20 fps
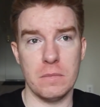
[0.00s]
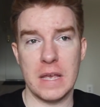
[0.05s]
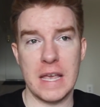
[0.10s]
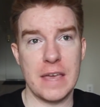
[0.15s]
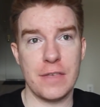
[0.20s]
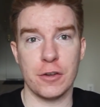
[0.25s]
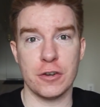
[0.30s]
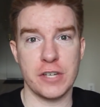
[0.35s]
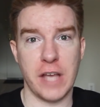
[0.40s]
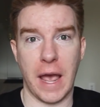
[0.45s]

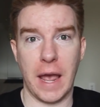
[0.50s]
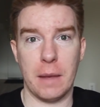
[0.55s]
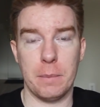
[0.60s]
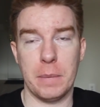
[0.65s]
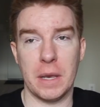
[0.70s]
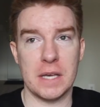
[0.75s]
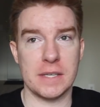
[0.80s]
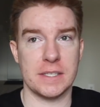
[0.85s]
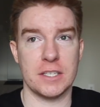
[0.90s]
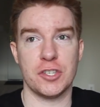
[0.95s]
either day
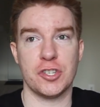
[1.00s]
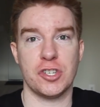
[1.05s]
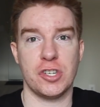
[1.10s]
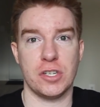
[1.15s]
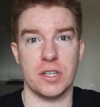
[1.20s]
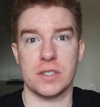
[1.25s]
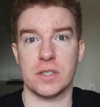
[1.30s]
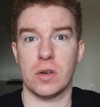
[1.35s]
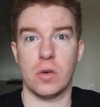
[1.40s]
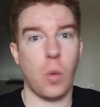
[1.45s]
because it's
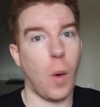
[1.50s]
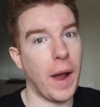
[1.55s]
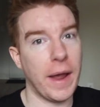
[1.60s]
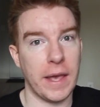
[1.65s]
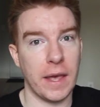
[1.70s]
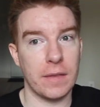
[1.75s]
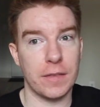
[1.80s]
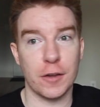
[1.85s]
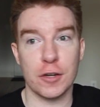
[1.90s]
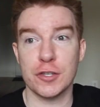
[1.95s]
just
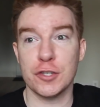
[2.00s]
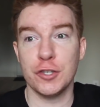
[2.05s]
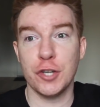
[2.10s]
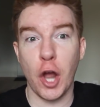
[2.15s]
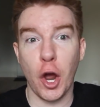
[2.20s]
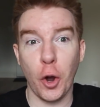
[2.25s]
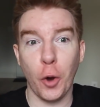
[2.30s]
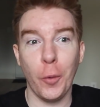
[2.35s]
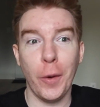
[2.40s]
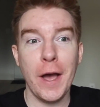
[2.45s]
quiet. There's
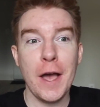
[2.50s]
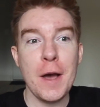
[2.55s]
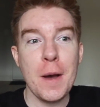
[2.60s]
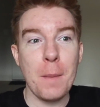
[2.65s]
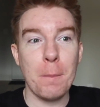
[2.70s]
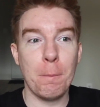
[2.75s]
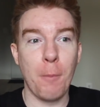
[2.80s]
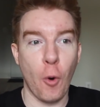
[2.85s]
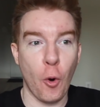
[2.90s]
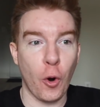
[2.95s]
no
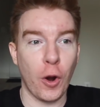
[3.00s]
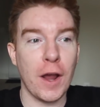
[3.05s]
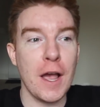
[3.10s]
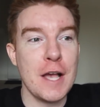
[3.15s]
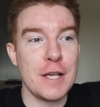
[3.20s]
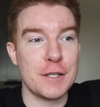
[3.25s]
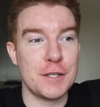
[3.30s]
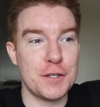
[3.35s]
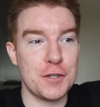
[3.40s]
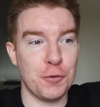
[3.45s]
more
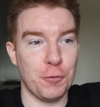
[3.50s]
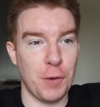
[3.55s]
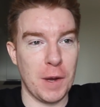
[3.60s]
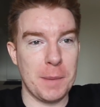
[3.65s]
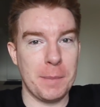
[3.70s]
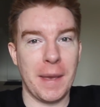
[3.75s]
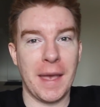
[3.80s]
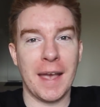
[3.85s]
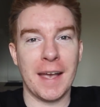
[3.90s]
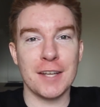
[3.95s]

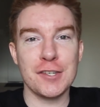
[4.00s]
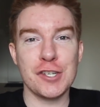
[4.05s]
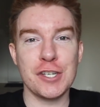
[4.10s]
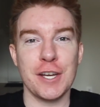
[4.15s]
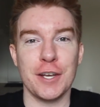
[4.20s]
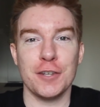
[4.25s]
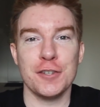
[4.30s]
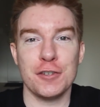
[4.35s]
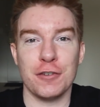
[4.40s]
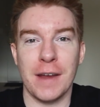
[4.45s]
screaming
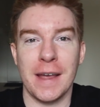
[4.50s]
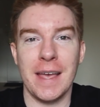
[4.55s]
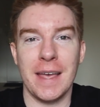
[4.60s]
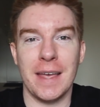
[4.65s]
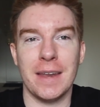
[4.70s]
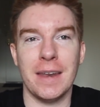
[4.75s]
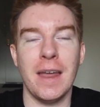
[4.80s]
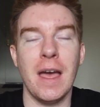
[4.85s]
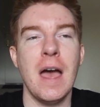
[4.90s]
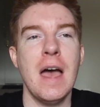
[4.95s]

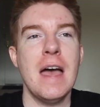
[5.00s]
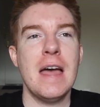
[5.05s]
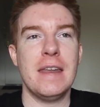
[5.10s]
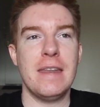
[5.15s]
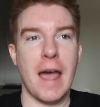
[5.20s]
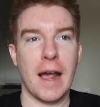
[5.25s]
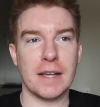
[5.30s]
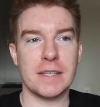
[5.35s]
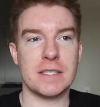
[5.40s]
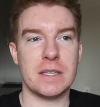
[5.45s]
children
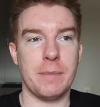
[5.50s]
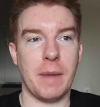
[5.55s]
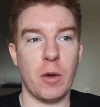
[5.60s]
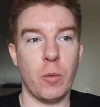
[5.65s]
next to